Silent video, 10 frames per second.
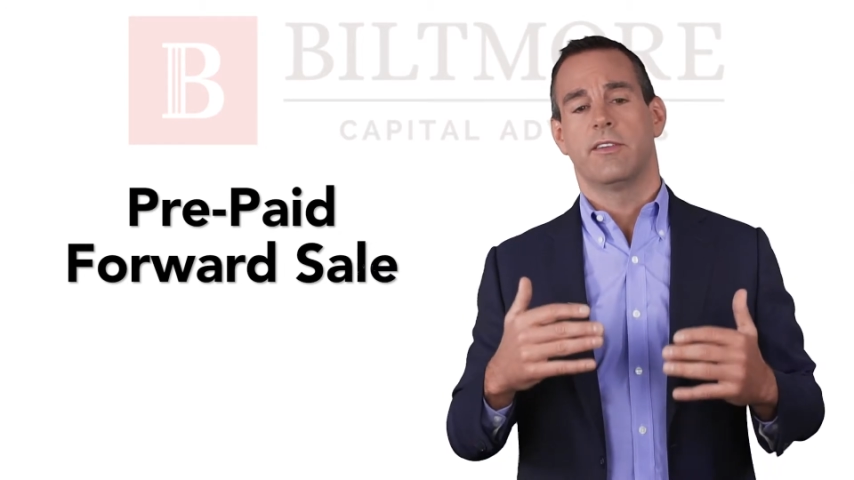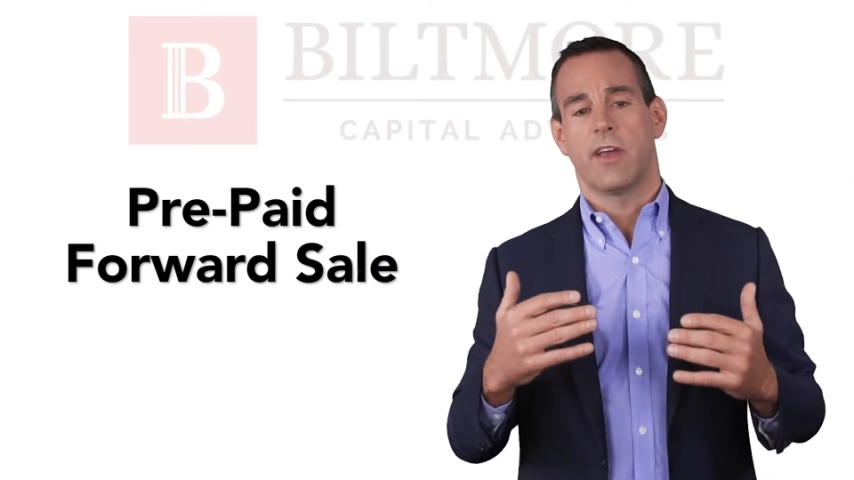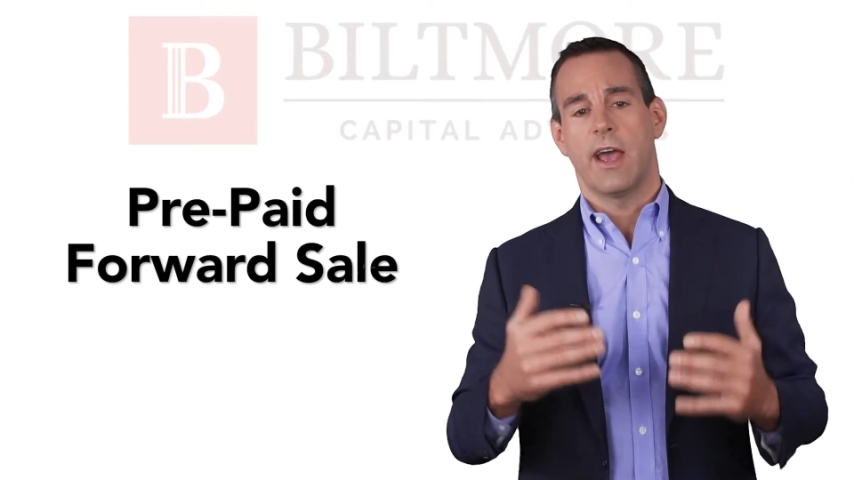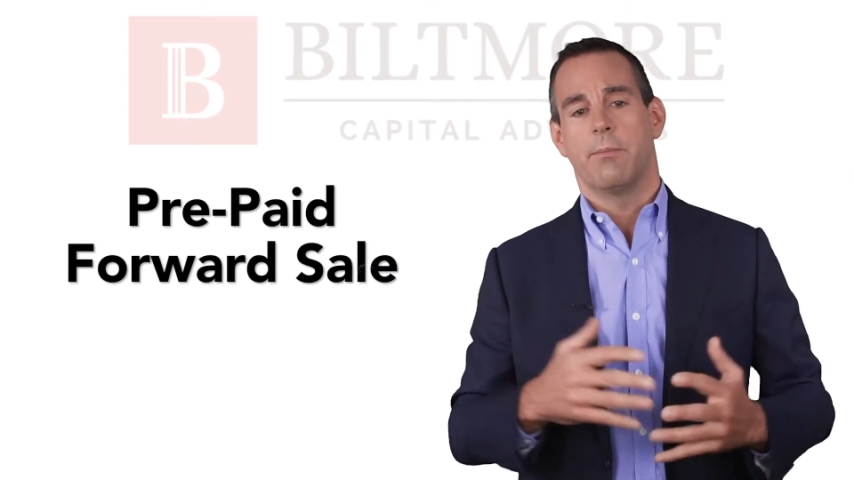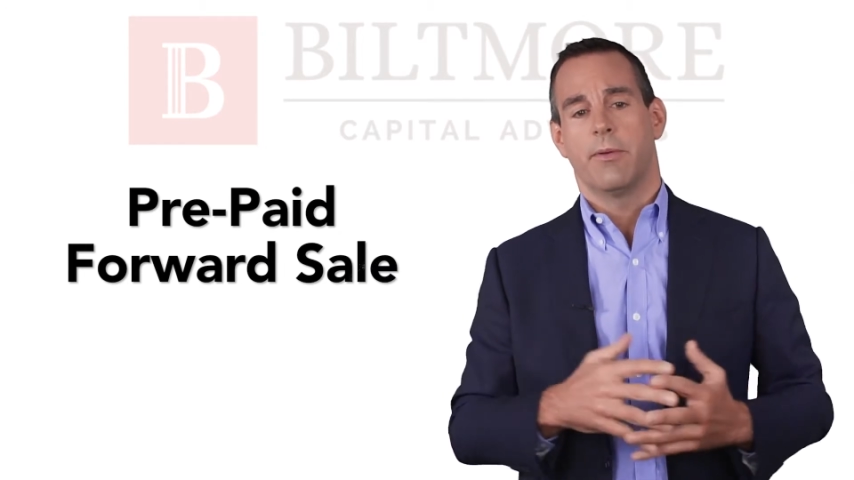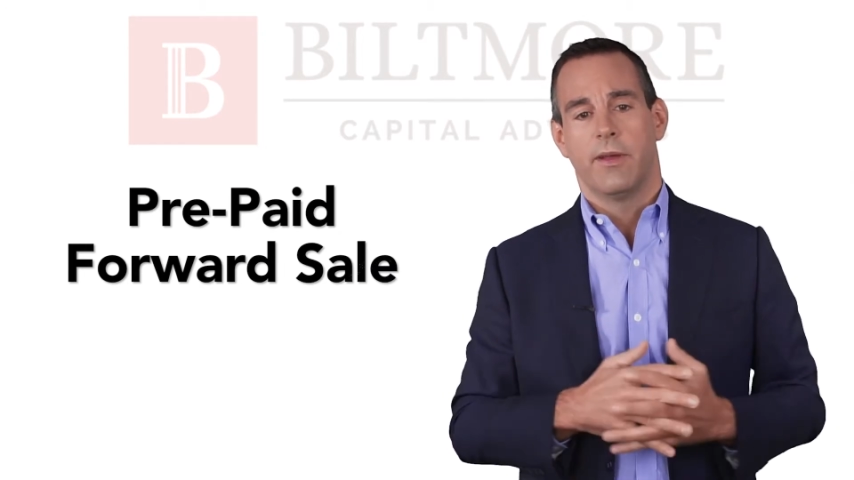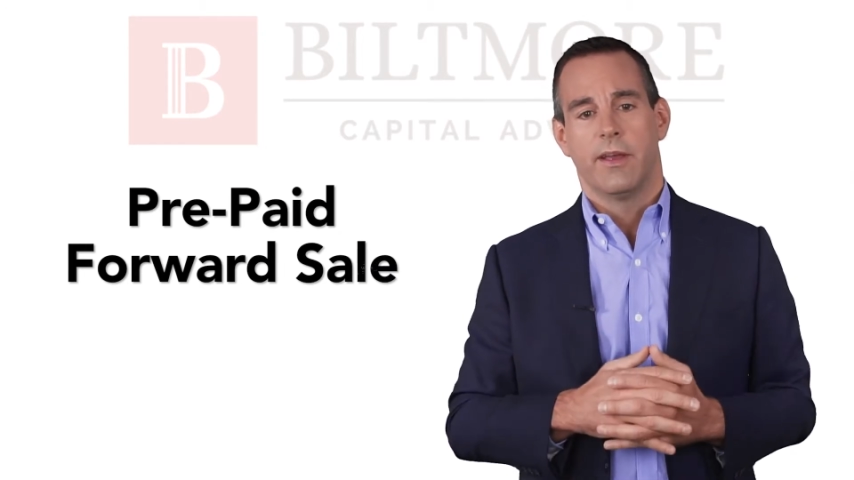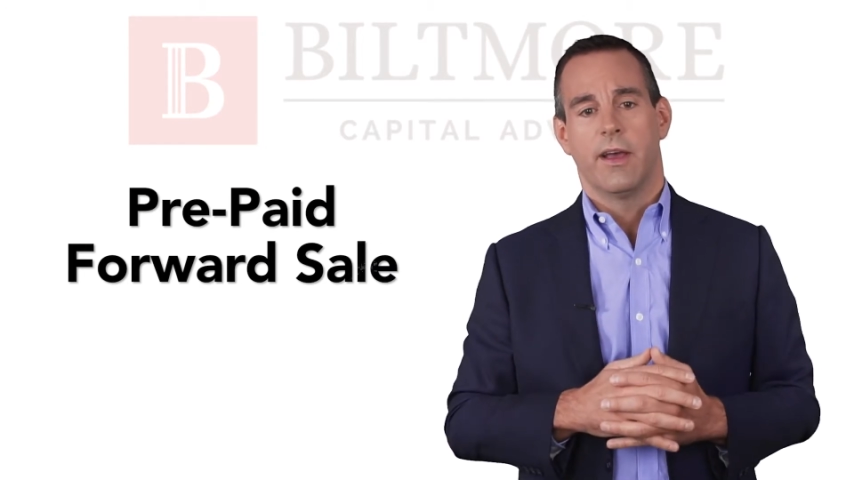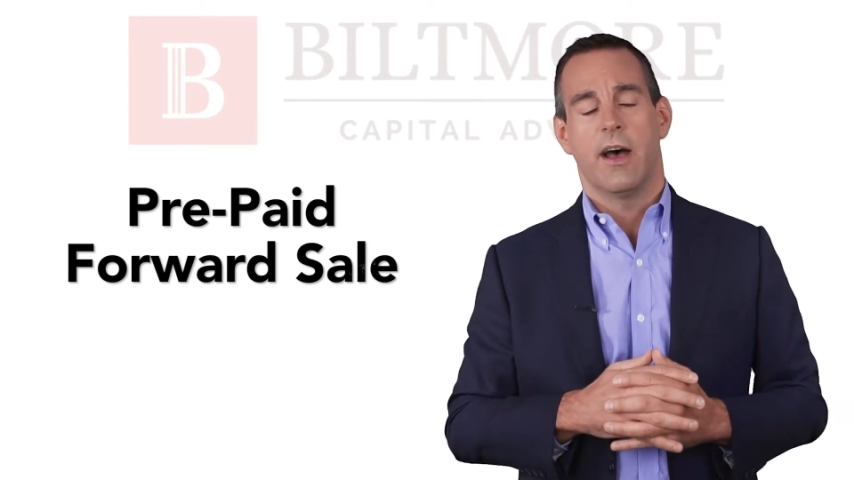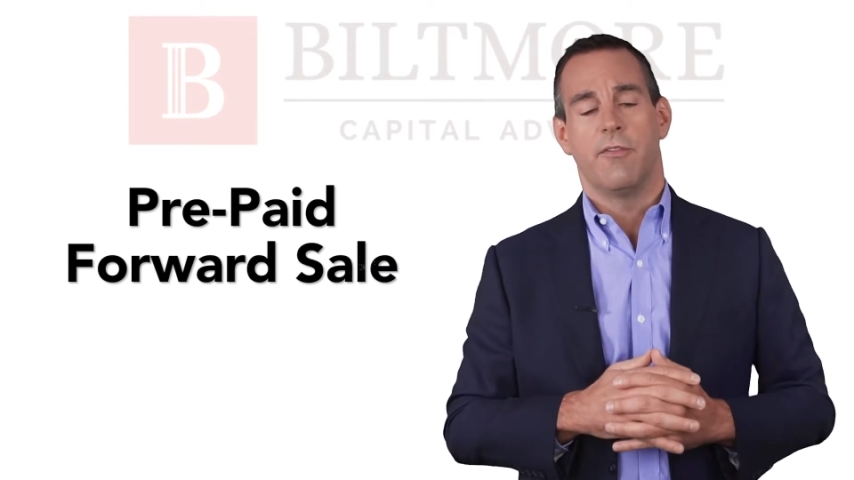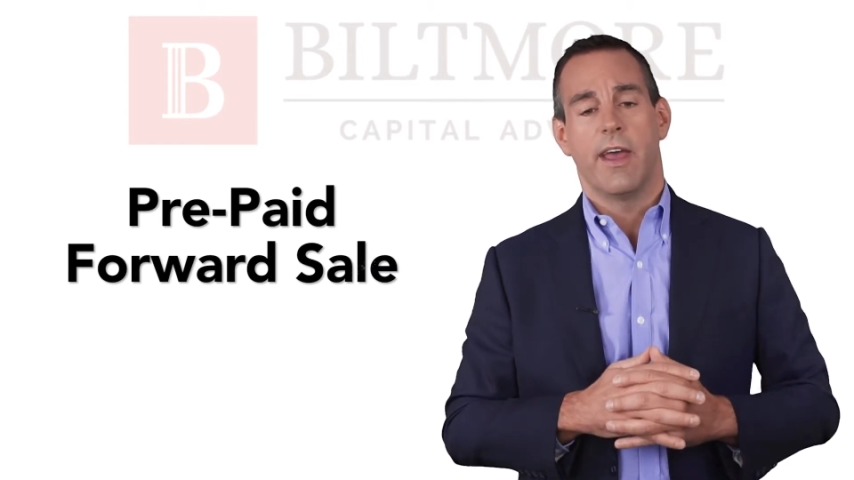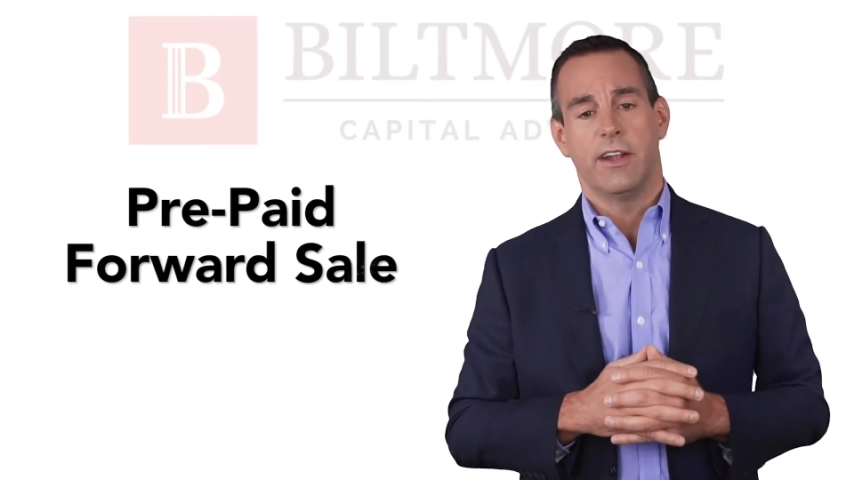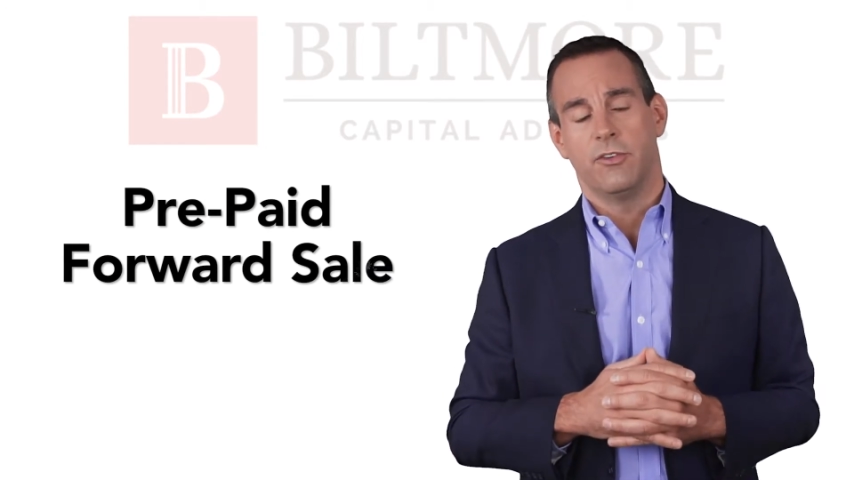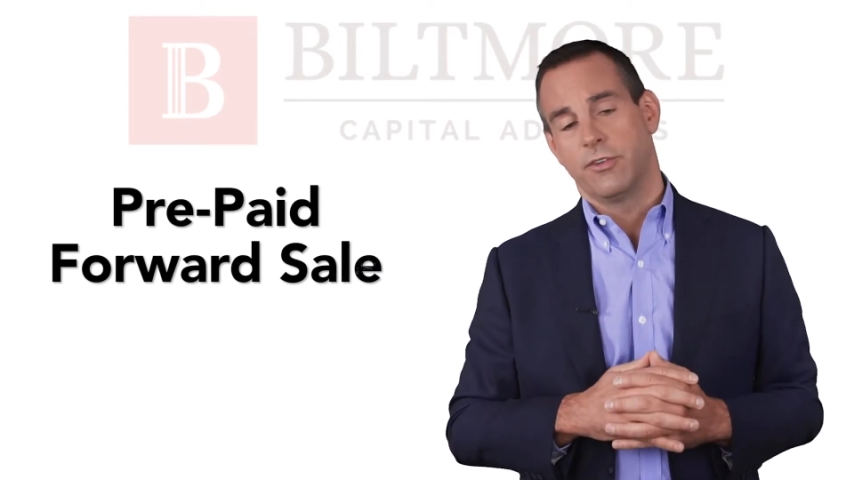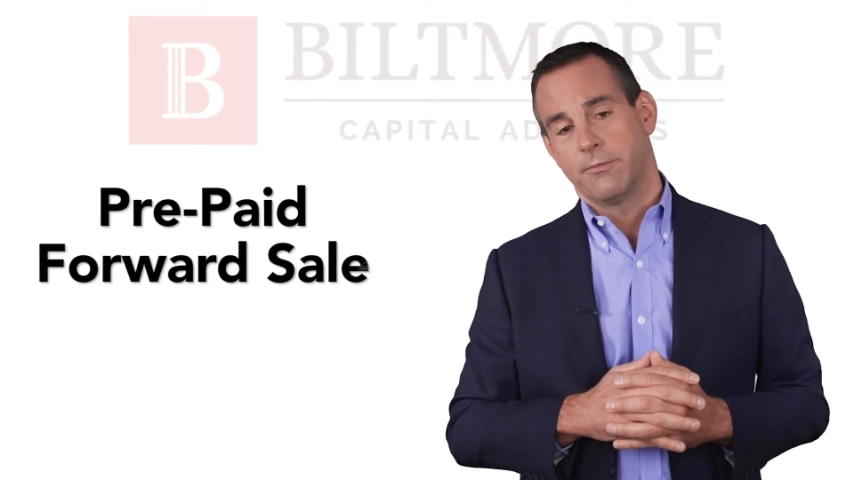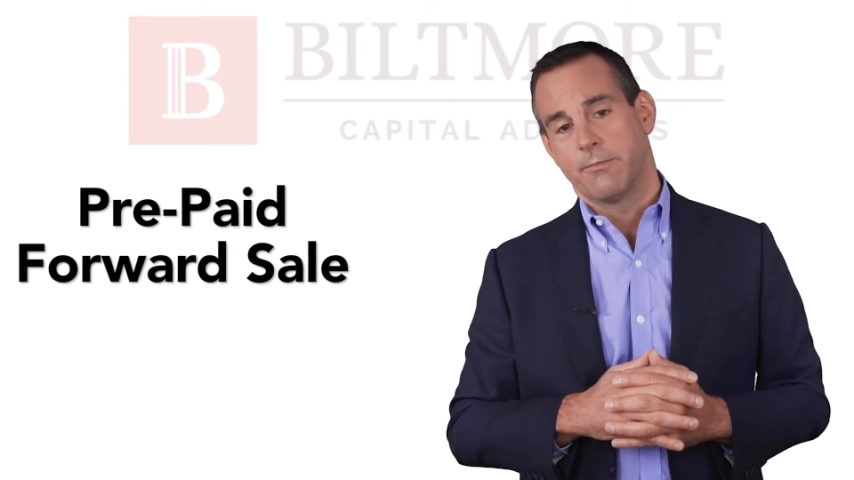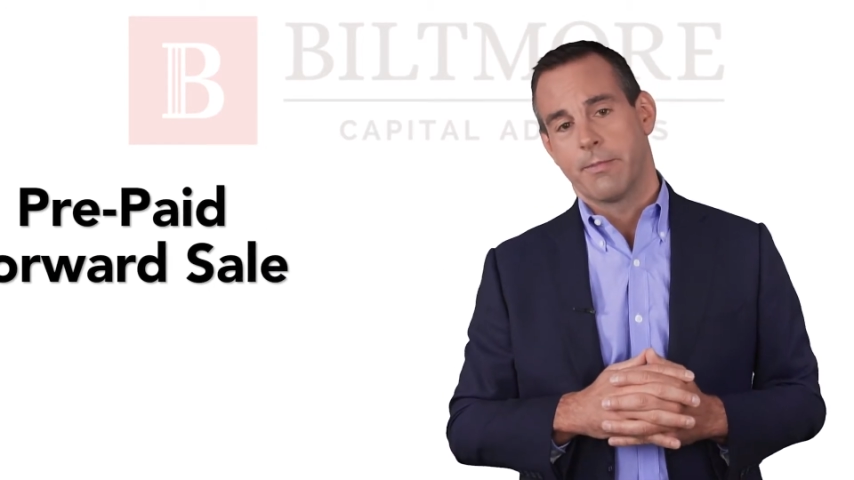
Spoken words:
type of hedge.